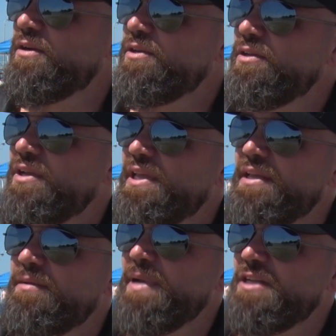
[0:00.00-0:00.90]
know, you're
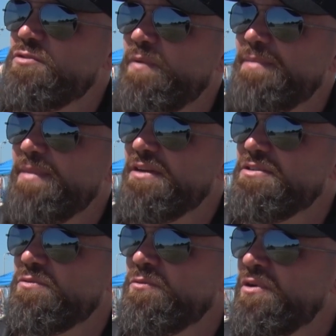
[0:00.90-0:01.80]
looking at about 20
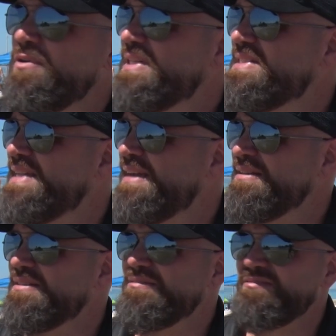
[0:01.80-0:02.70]
meters of water. It's
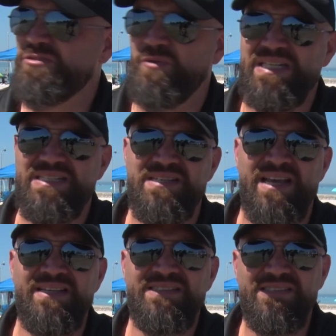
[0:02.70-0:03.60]
down in 20
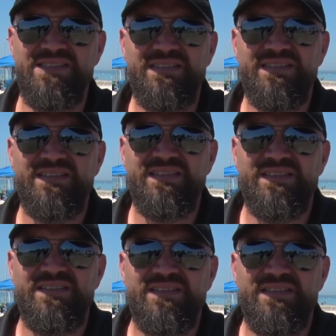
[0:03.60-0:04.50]
seconds.
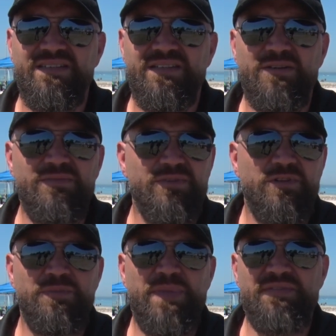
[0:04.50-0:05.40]
You know,
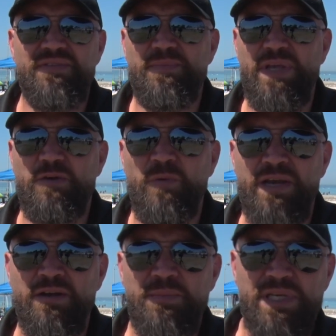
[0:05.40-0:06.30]
could be even a bit
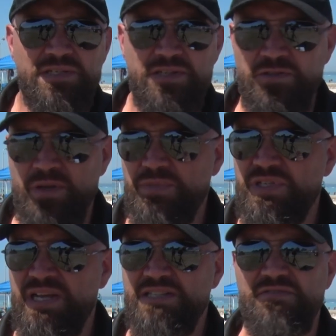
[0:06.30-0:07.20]
quicker because the
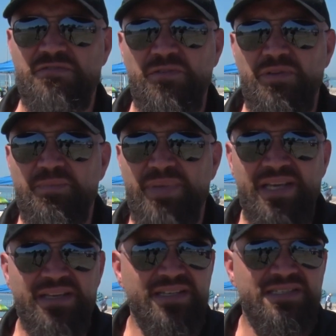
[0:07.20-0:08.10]
drum's nice and full and
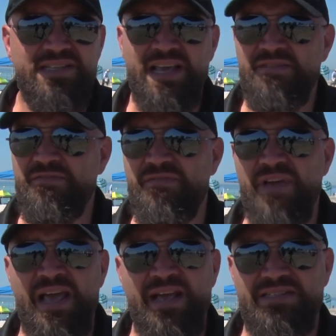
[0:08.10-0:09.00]
big. It's down
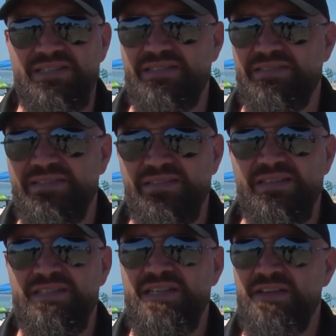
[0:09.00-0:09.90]
fast.
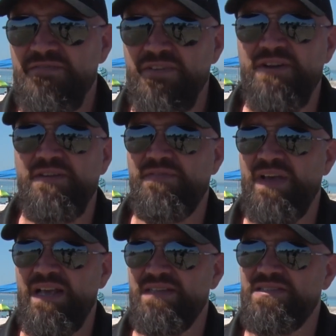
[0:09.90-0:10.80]
It's down very
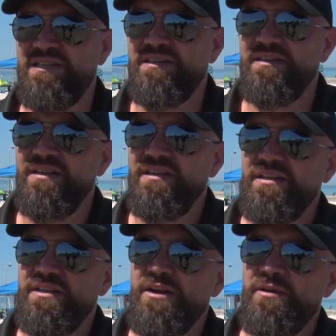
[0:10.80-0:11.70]
fast. And,
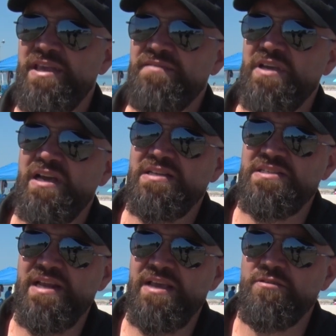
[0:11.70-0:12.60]
you know, even
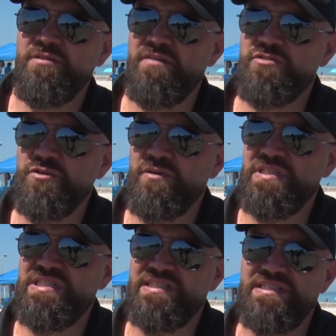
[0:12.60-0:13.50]
guys that anchor offshore
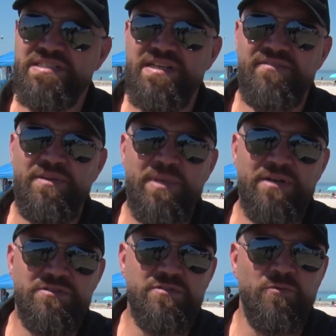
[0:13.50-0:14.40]
in 60, 70
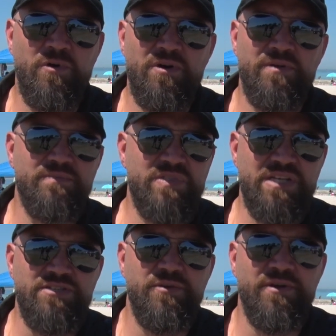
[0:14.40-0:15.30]
meters of water,
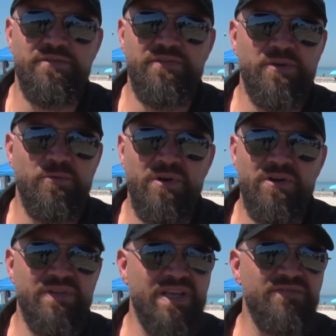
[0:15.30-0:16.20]
say 200 feet of
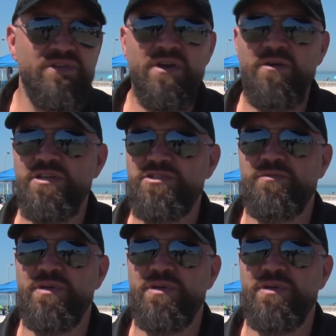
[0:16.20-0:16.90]
water, they have no issue